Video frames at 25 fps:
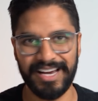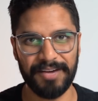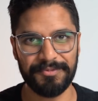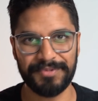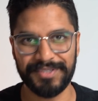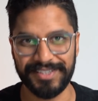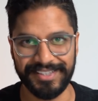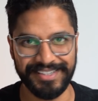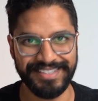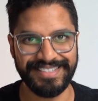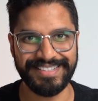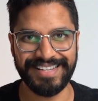
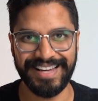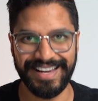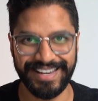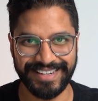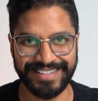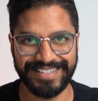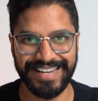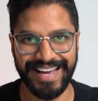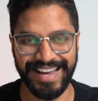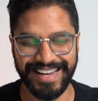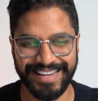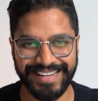absolutely
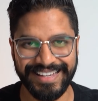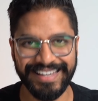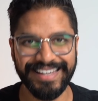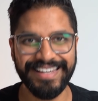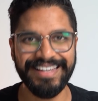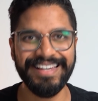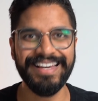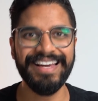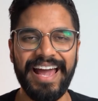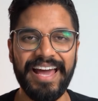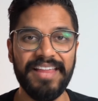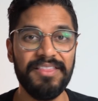start
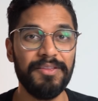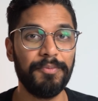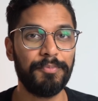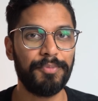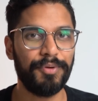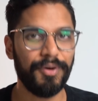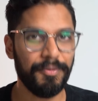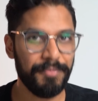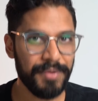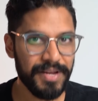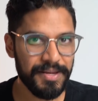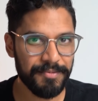tanking, and the
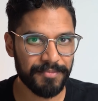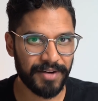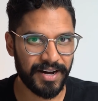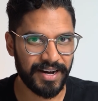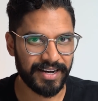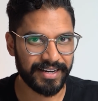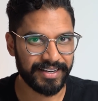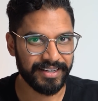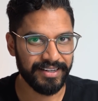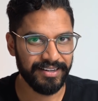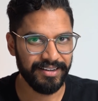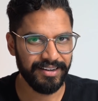property
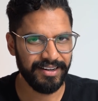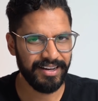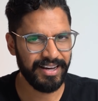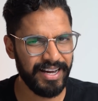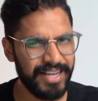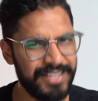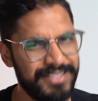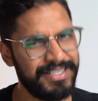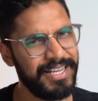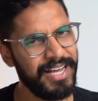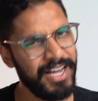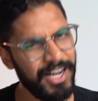market
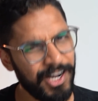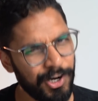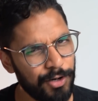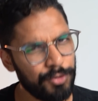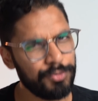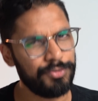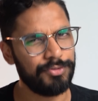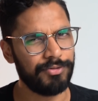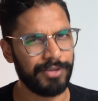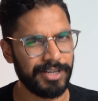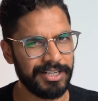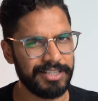has
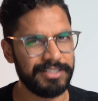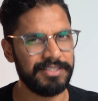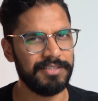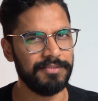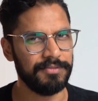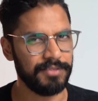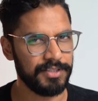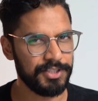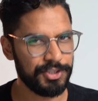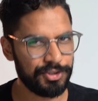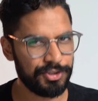held relatively